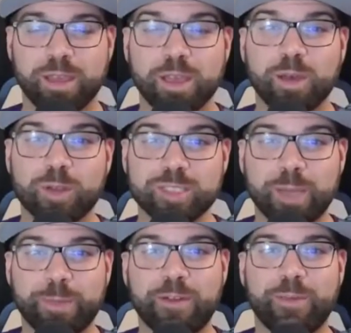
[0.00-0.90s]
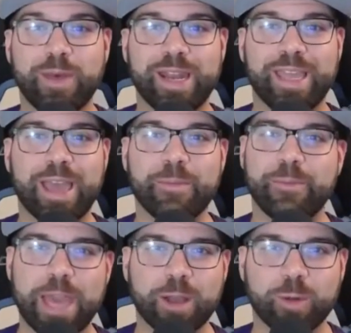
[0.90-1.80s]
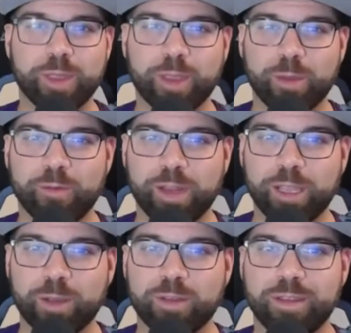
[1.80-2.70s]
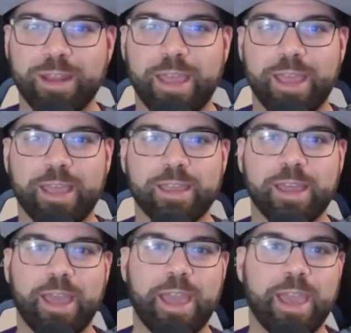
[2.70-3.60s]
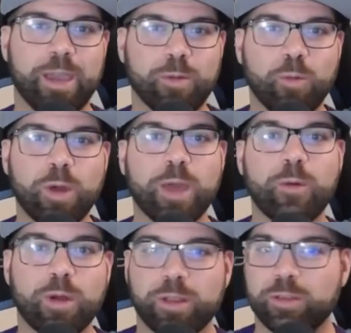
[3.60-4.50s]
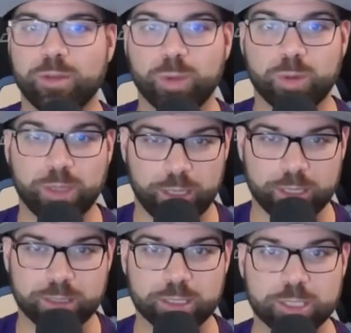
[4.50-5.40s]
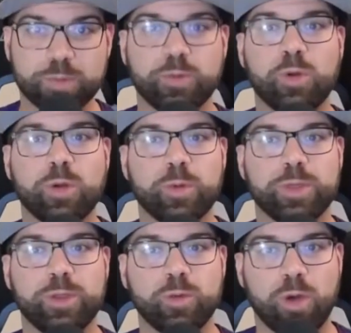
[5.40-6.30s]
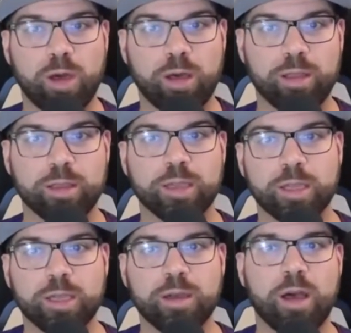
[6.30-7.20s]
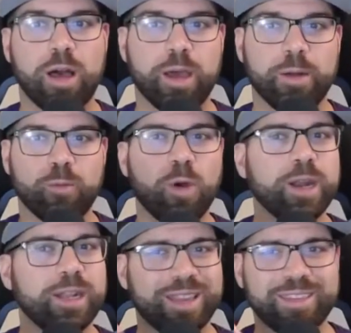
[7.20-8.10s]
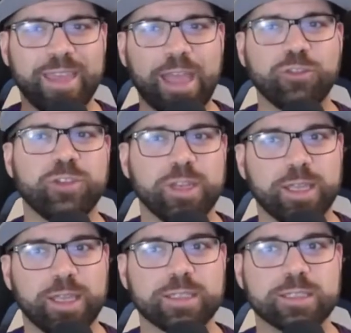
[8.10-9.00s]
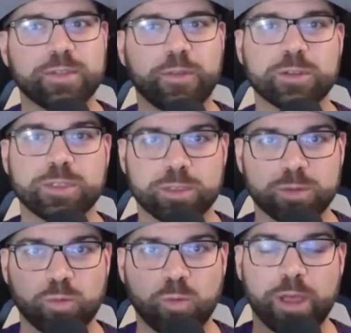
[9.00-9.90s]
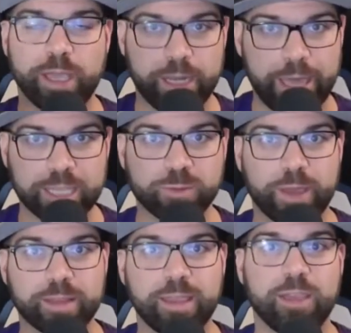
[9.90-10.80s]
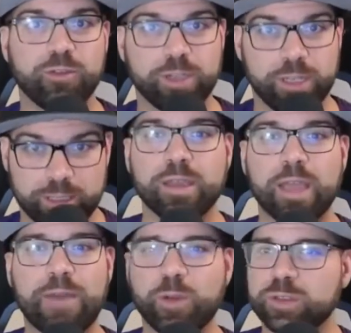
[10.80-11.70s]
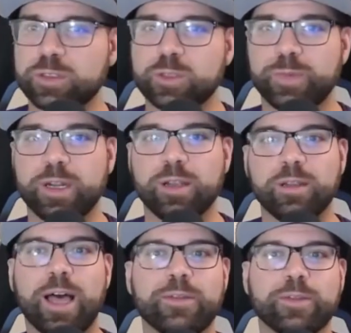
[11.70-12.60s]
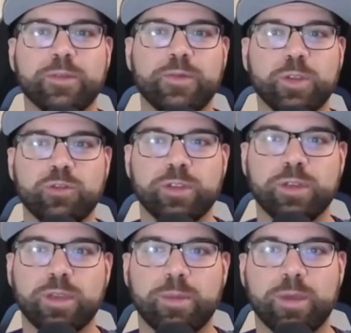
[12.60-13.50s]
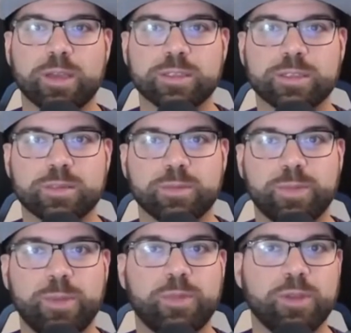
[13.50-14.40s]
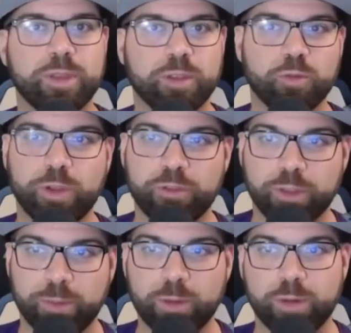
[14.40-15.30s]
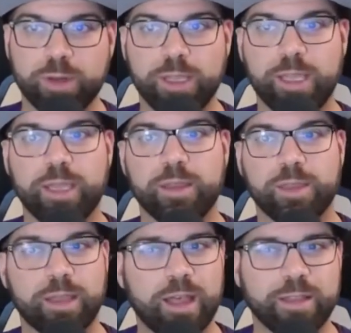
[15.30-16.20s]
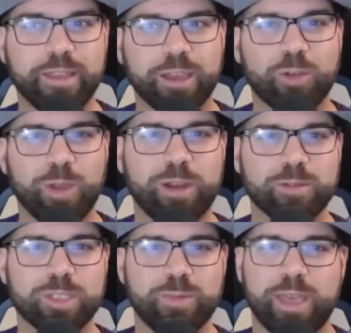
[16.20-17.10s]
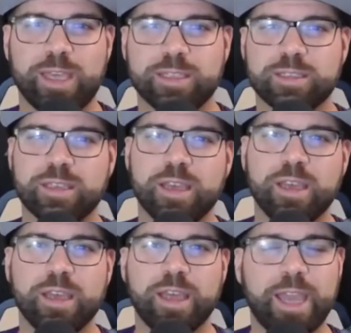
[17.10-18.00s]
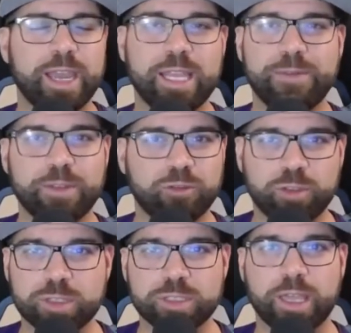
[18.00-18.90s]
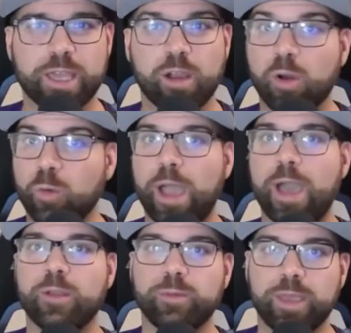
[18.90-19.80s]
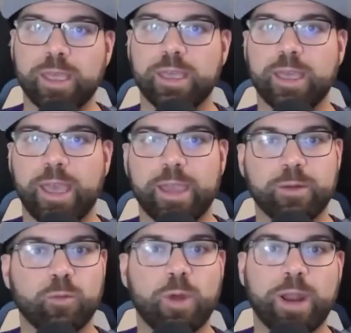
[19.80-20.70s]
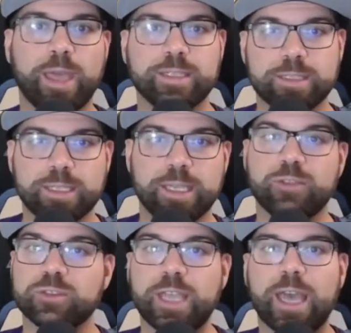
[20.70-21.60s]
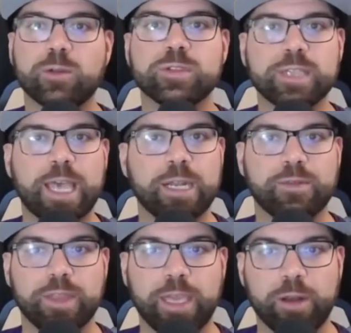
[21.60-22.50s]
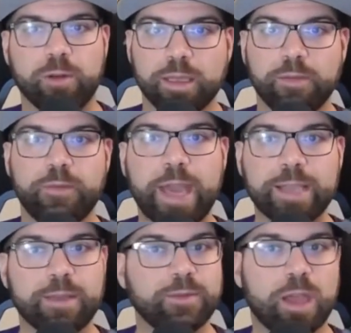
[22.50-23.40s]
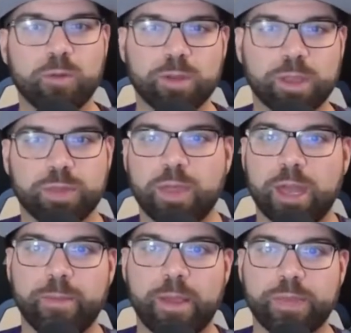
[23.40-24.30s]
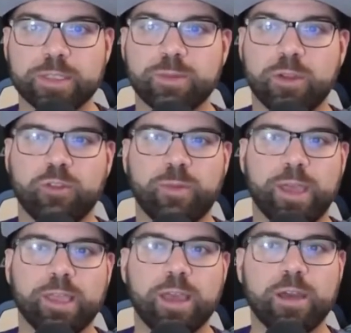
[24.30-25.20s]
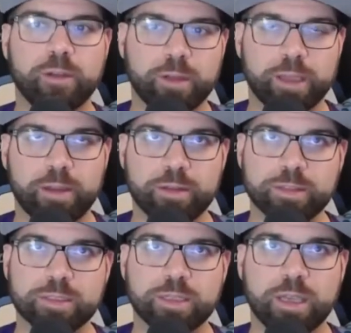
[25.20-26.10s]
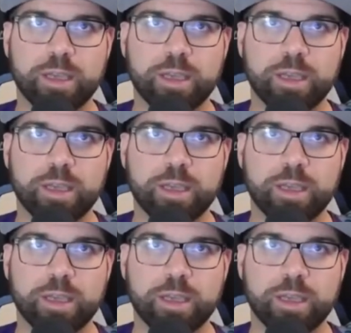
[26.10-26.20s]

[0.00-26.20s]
What's up, everybody? I'm back with another video today, and what I want to do is explore with you all on what an intention is versus what an expectation is. I noticed there's been a lot of confusion amongst people in the Twitch community, the content creator space, and even just like around me and what I see just outside of the internet. In fact, I've not really thought about this much in my younger years.